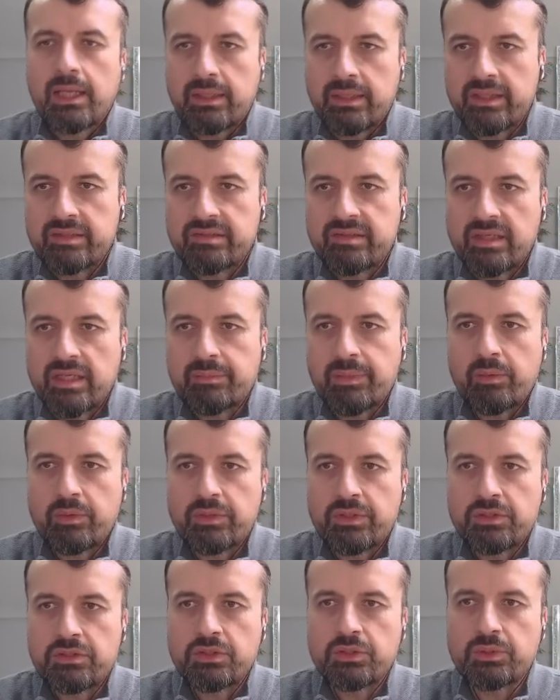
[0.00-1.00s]
And the next thing you may
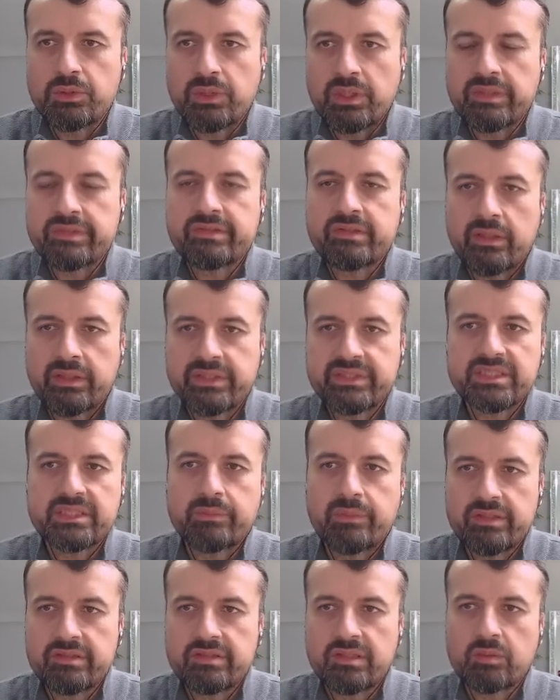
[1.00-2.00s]
want to do is
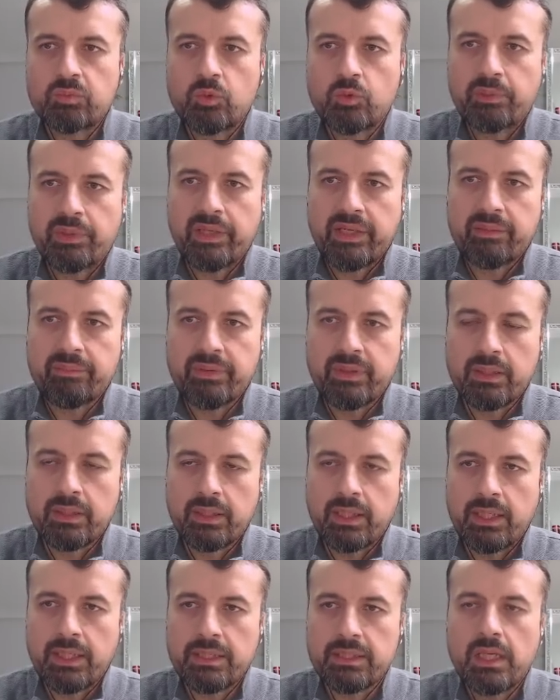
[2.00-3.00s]
customize the
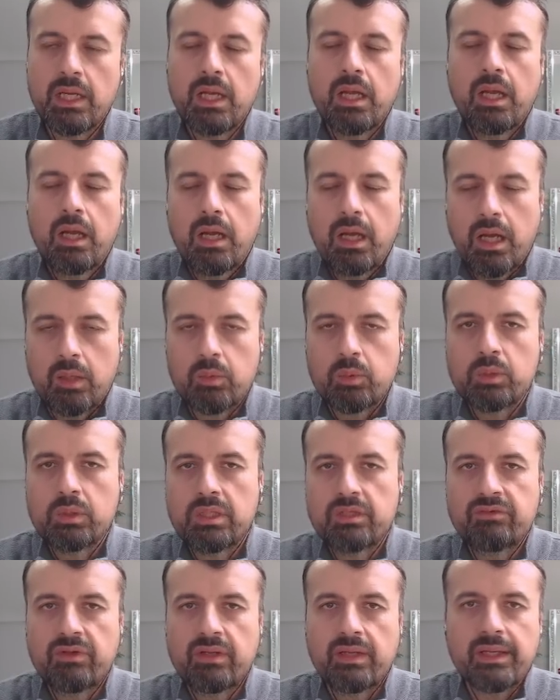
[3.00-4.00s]
wallpaper. And I will
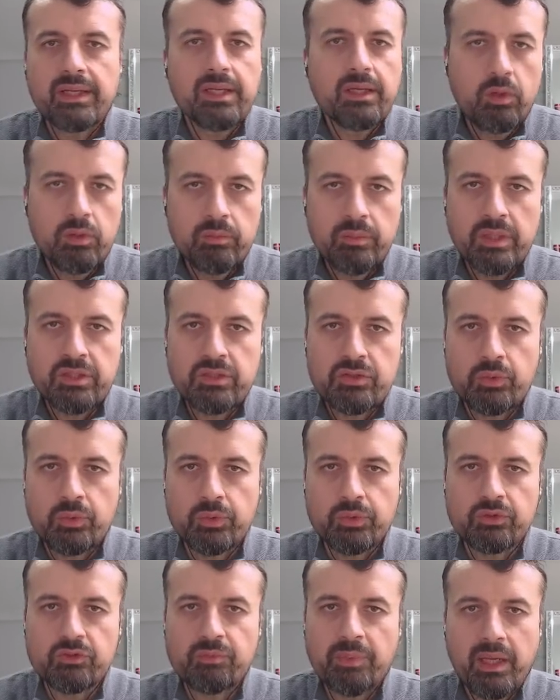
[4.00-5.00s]
leave a link on my
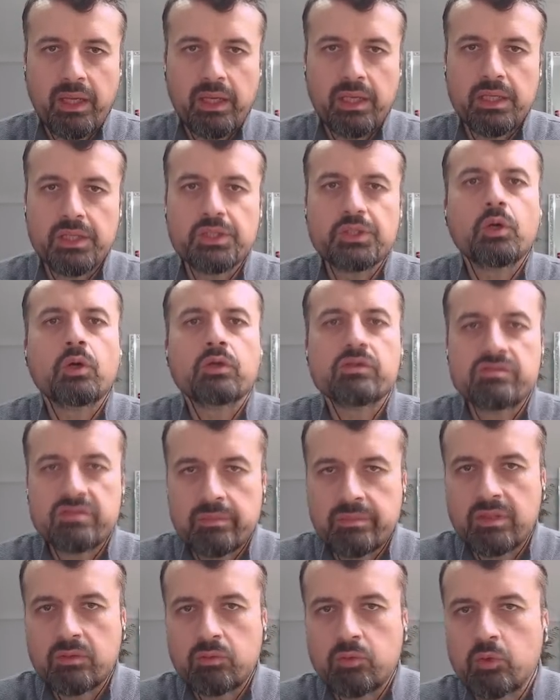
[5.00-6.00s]
tutorials page on
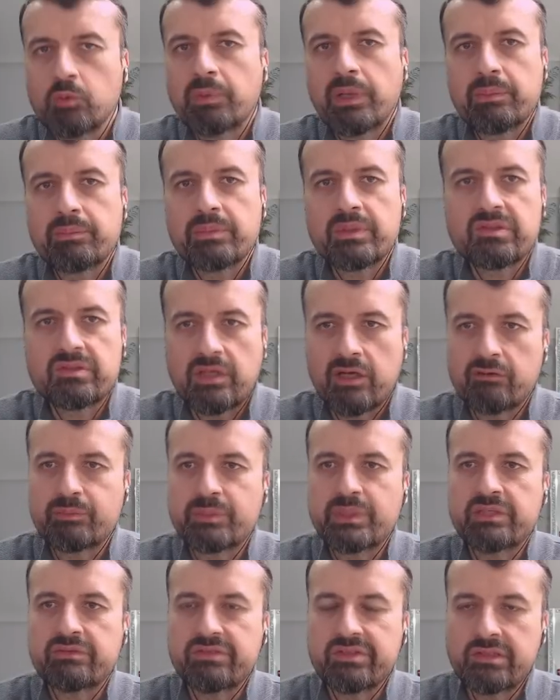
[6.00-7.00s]
some of the wallpapers I've
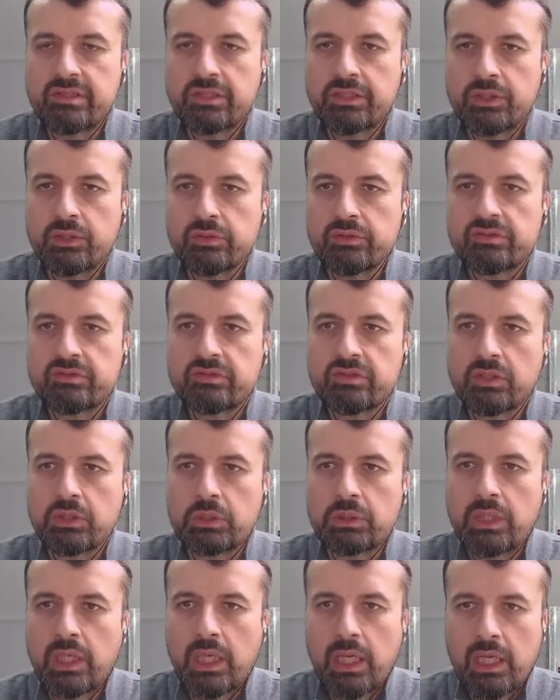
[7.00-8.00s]
previously used.
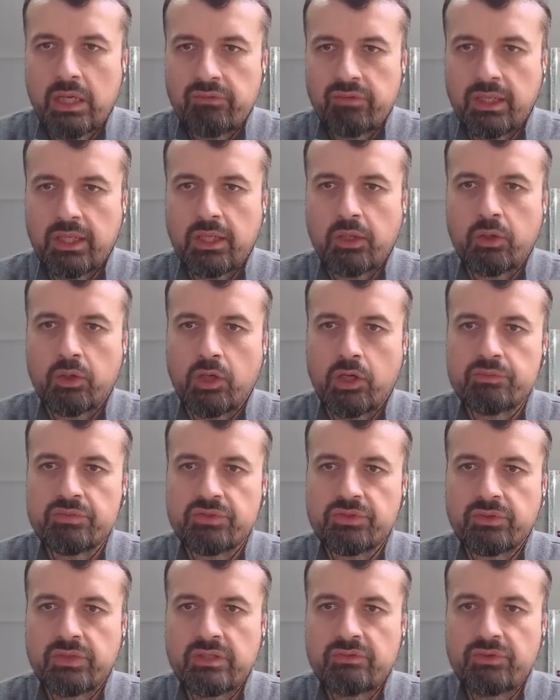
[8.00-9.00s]
So if I click on home
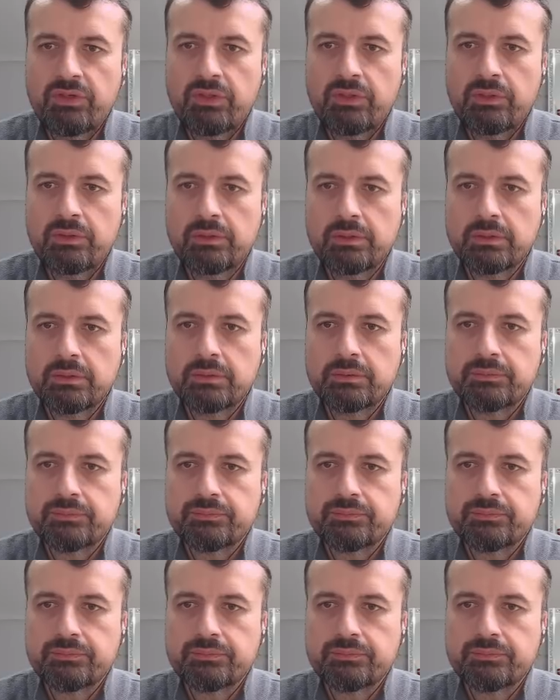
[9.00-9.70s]
screen view,